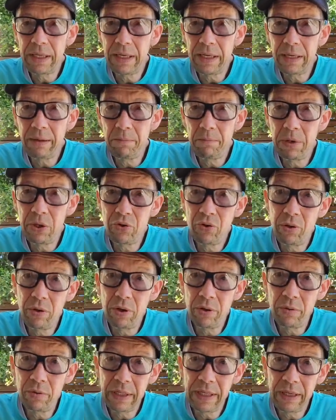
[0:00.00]
The
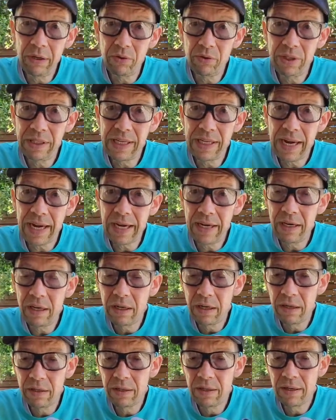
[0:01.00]
Mizuno Neo
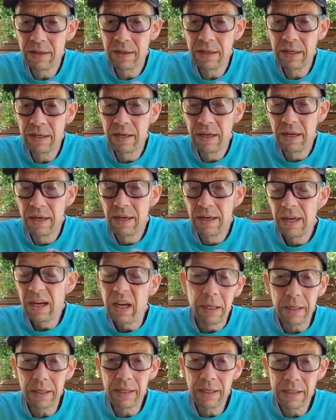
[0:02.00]
Zen
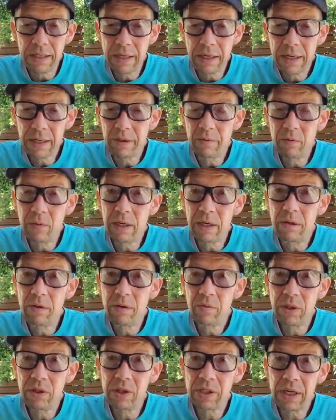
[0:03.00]
is another
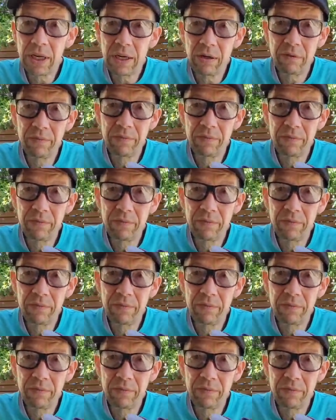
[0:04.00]
one, which is